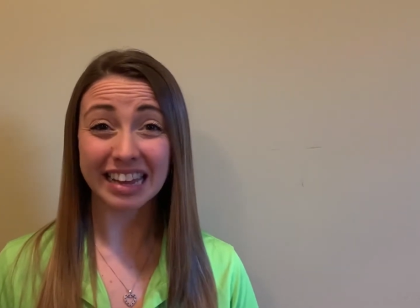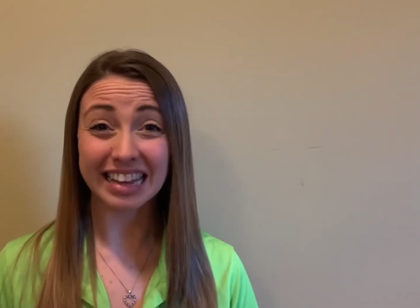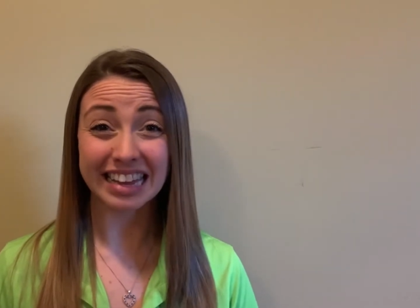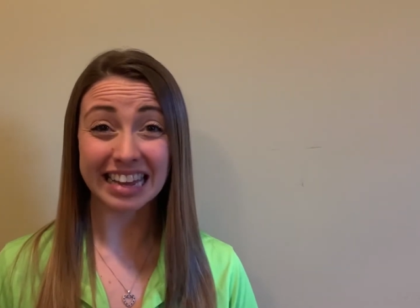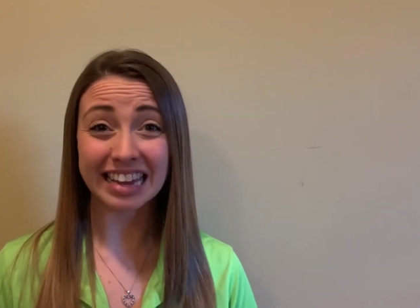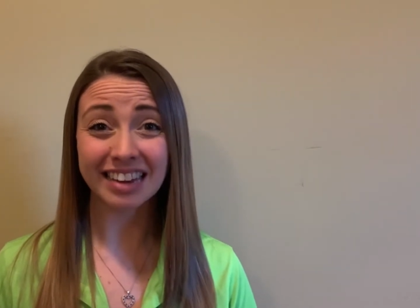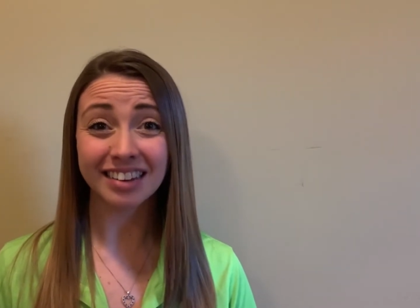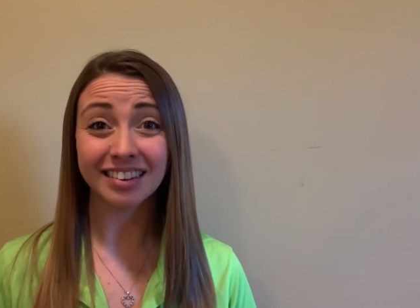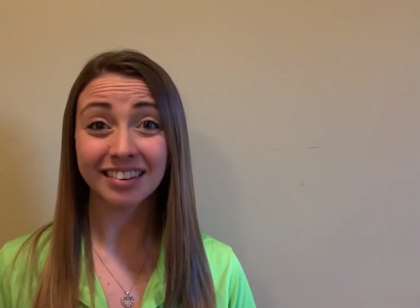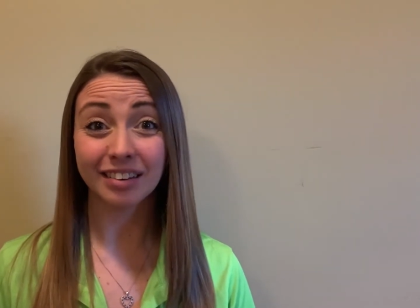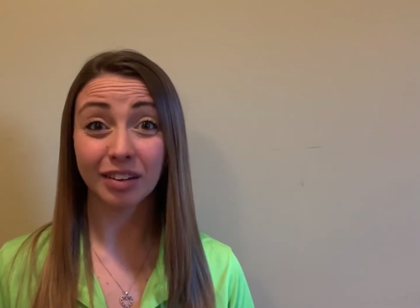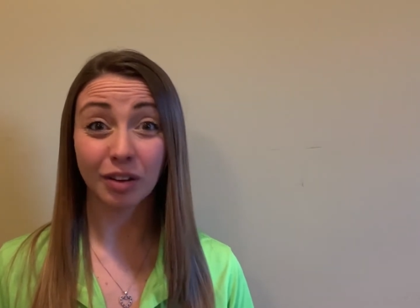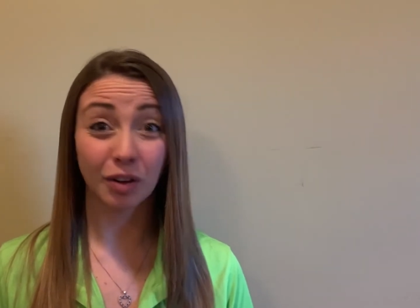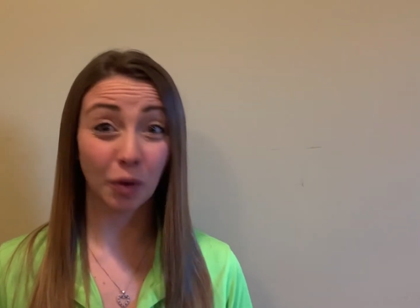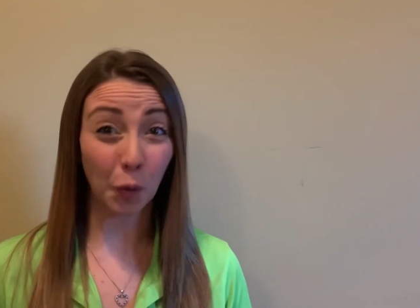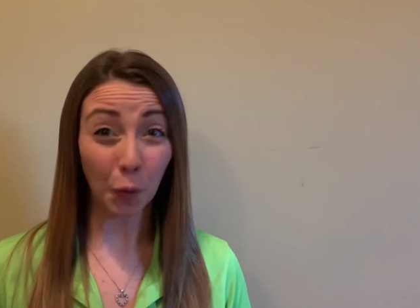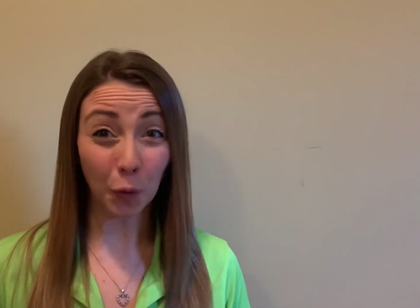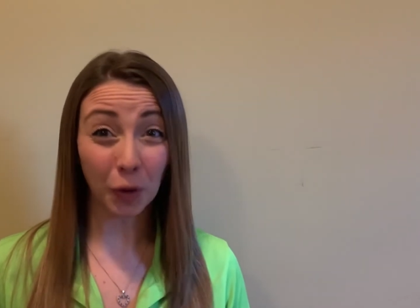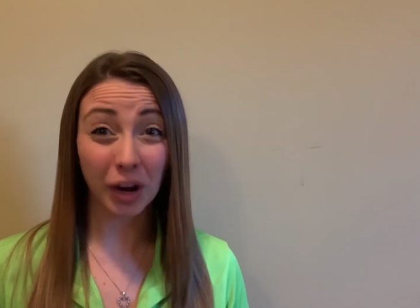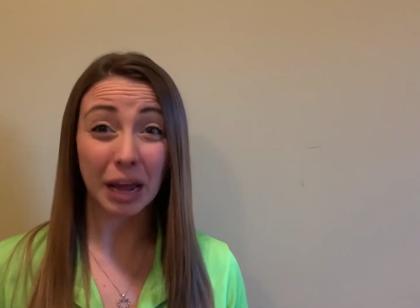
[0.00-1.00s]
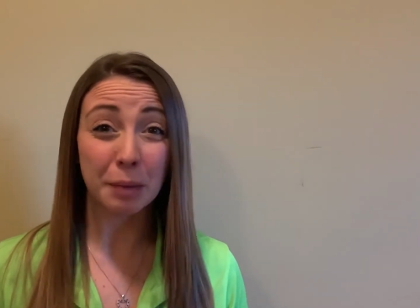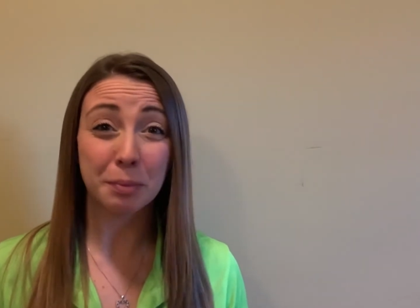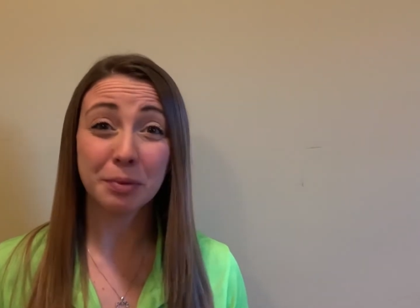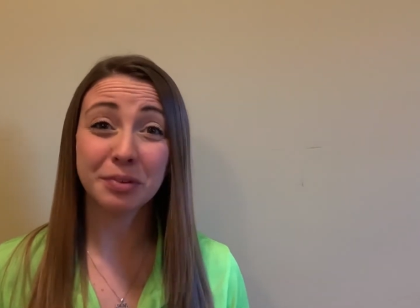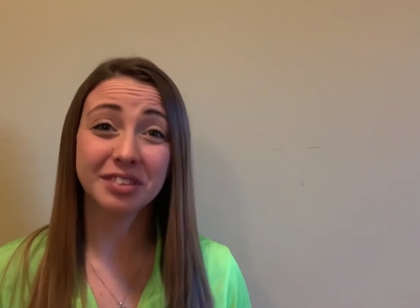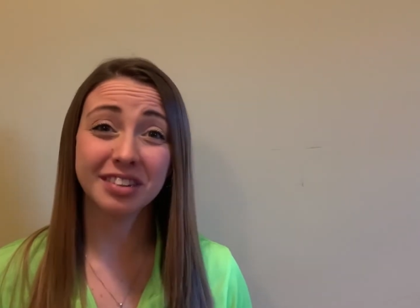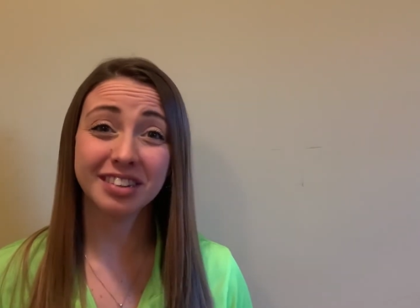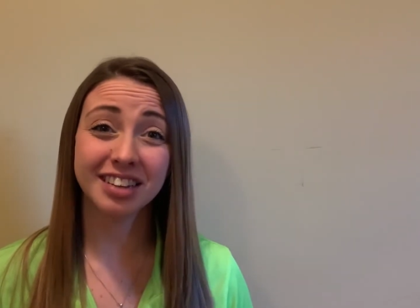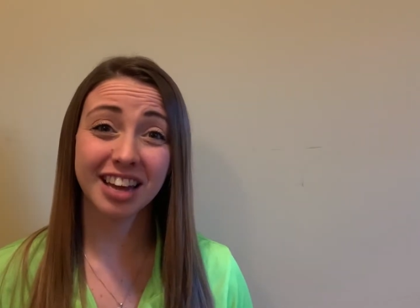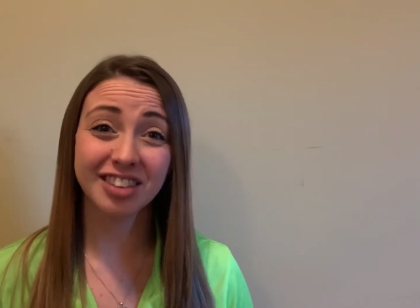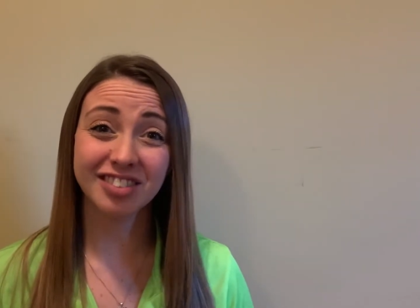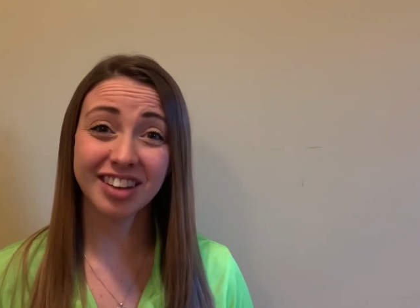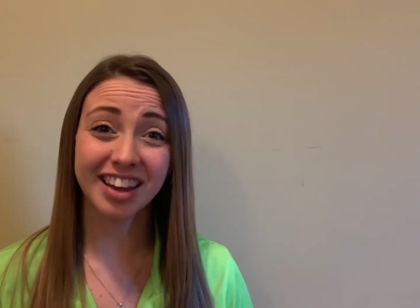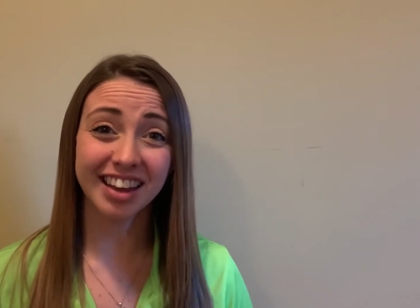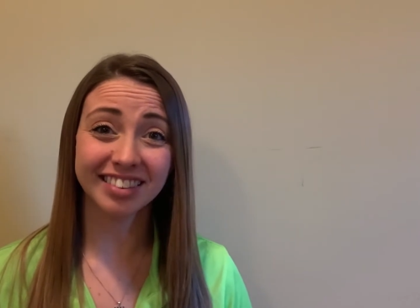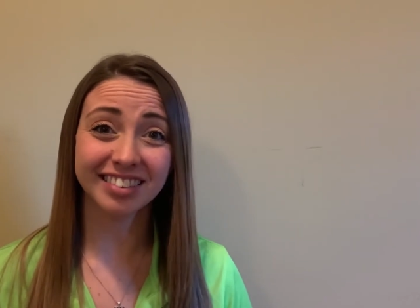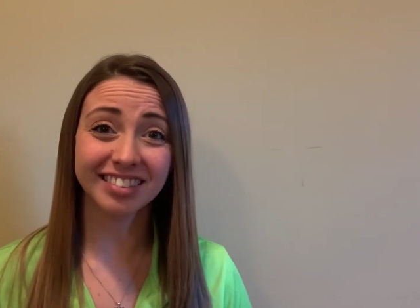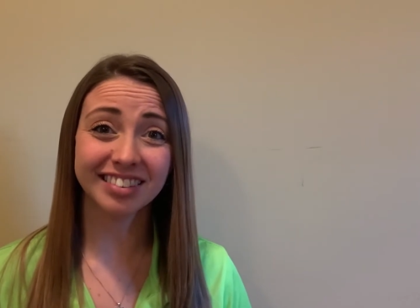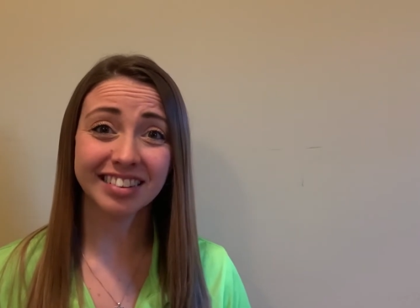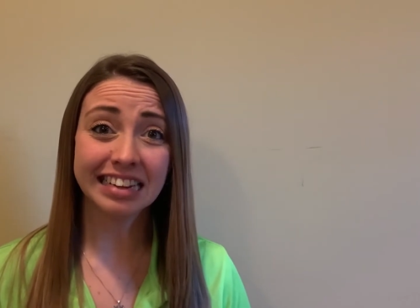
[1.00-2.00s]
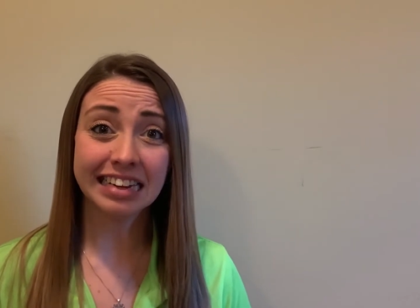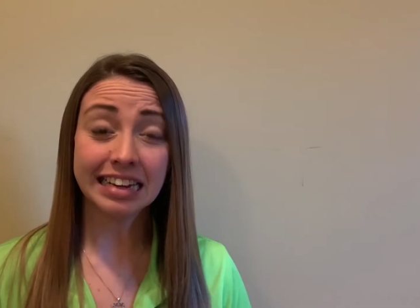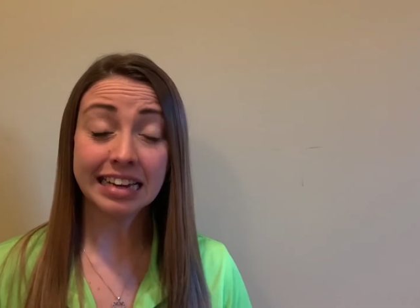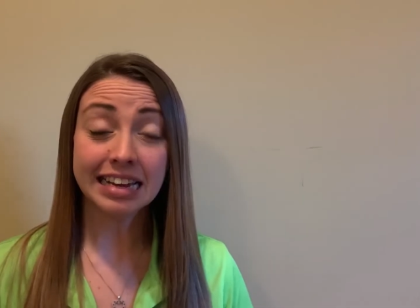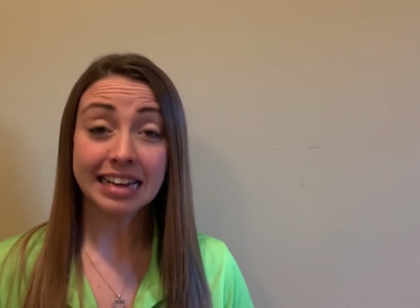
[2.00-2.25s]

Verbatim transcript: eat or able to digest.